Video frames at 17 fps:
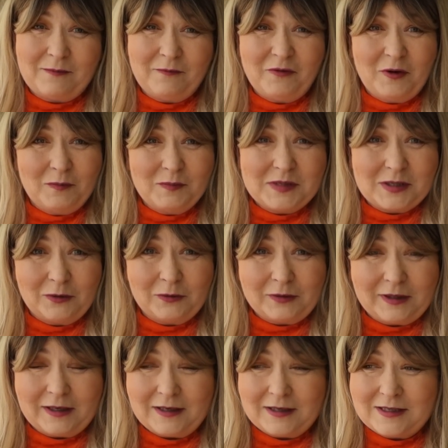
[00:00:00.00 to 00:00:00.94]
I'm from
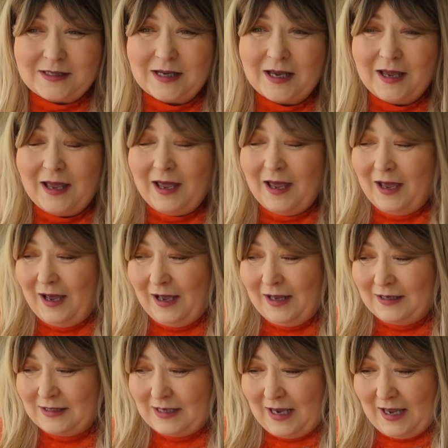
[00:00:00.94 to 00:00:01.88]
Sunderland
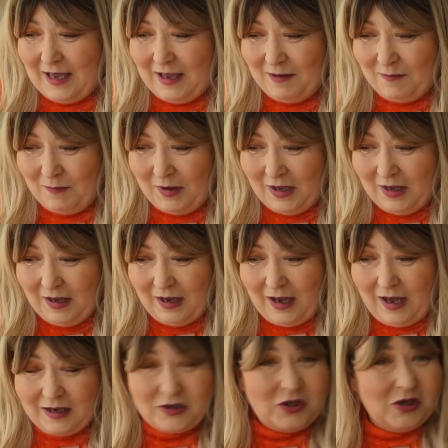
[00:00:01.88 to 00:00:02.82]
and um
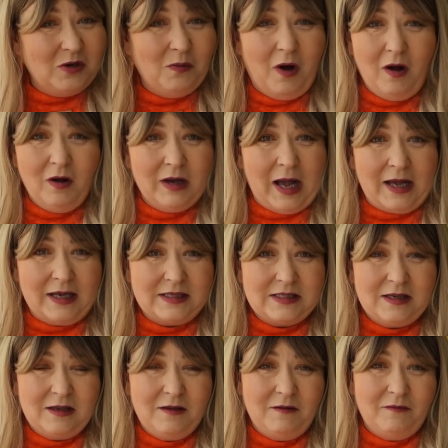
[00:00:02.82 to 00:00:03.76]
I do all
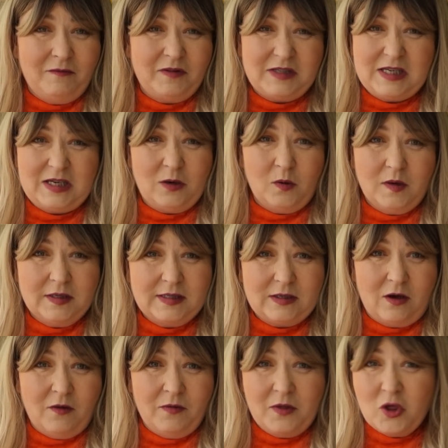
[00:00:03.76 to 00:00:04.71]
kinds of
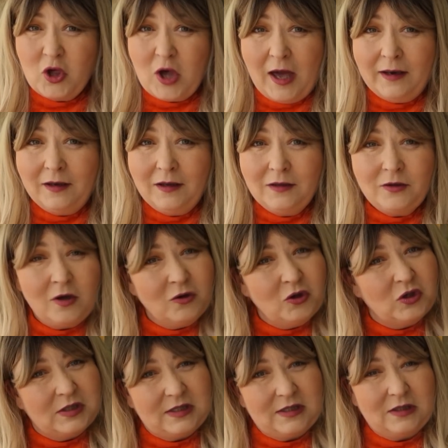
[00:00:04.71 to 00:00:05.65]
videos on the channel,
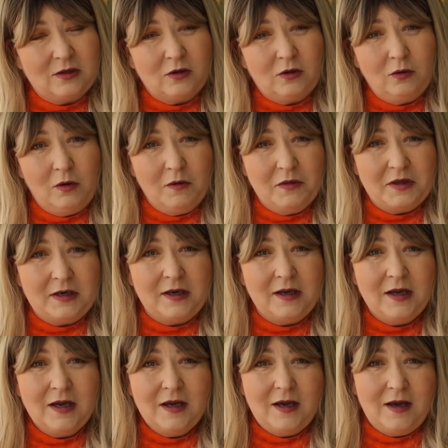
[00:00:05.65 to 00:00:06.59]
not just
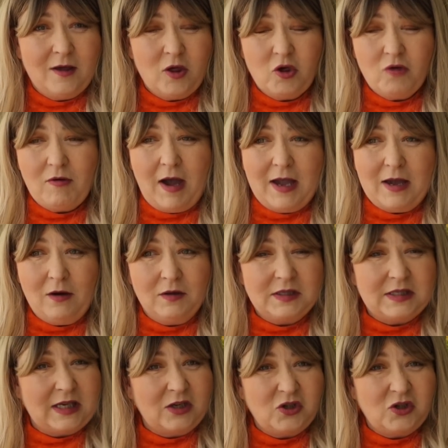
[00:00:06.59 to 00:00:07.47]
clothing and try-ons.